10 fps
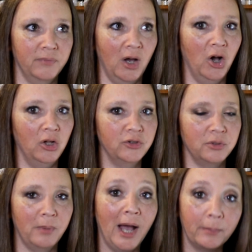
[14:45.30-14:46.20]
all to
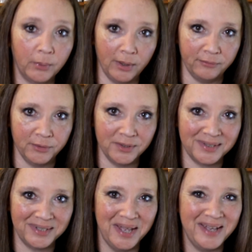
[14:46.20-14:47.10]
my
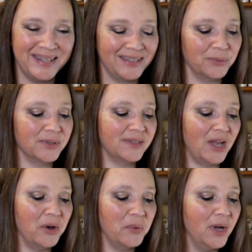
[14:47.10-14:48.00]
preference. There was
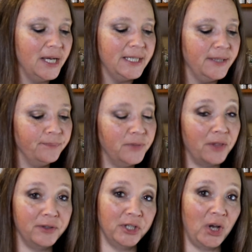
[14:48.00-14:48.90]

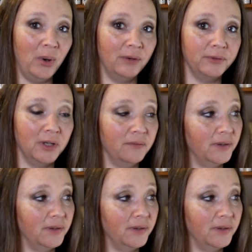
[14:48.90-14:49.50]
nothing to go off of.